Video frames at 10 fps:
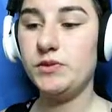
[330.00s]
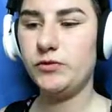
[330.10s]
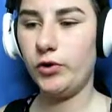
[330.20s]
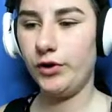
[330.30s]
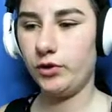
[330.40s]
in the
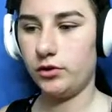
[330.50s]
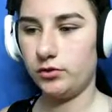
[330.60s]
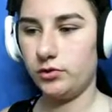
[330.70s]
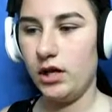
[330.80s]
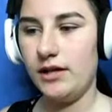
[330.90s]
royal
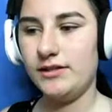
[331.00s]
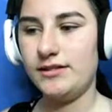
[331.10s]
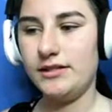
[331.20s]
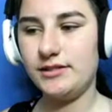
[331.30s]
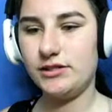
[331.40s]
hall. The
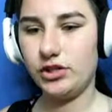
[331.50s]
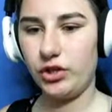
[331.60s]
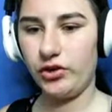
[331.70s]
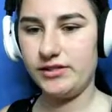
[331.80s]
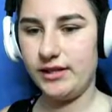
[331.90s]
citizens are
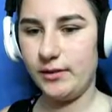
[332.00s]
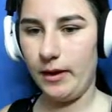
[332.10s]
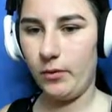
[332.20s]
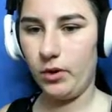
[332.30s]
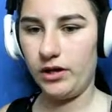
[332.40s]
curious to hear
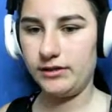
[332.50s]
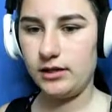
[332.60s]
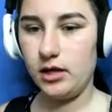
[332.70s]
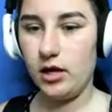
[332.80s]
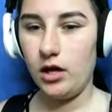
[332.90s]
my words.
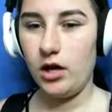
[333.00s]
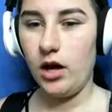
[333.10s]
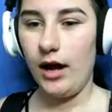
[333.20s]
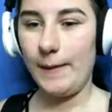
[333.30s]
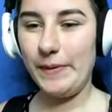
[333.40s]

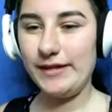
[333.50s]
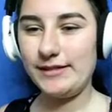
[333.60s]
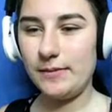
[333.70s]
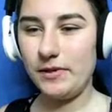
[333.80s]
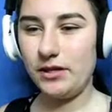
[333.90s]
I bet
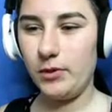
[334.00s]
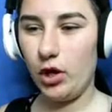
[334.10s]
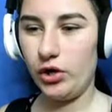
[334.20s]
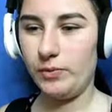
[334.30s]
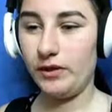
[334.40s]
some of them are
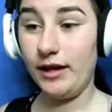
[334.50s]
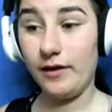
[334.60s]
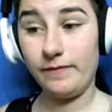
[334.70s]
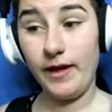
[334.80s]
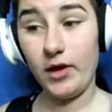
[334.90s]
hoping that I
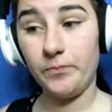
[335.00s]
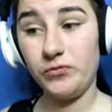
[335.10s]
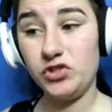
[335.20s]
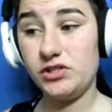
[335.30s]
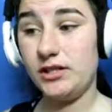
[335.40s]
fail,
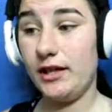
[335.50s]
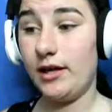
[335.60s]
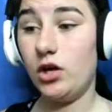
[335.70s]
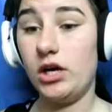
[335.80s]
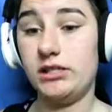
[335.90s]
just so they
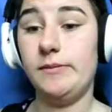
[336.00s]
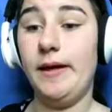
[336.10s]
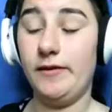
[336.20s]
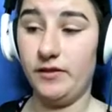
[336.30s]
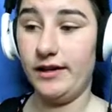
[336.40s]
can gossip
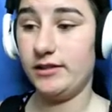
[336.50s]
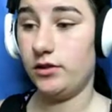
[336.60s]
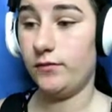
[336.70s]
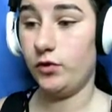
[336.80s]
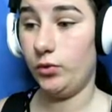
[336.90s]
about it for the next
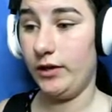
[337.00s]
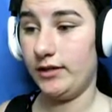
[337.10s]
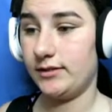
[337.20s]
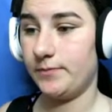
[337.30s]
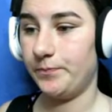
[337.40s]
few
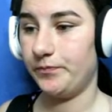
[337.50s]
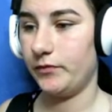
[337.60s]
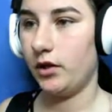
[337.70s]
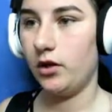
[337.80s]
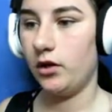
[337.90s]
weeks.
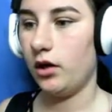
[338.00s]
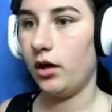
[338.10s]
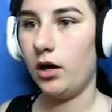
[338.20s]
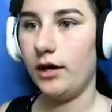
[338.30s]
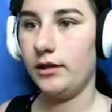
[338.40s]
Okay,
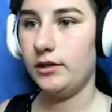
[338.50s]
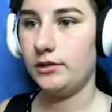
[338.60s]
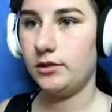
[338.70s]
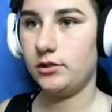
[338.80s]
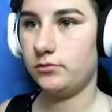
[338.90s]
I need
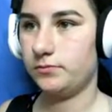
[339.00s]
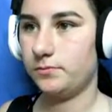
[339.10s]
to...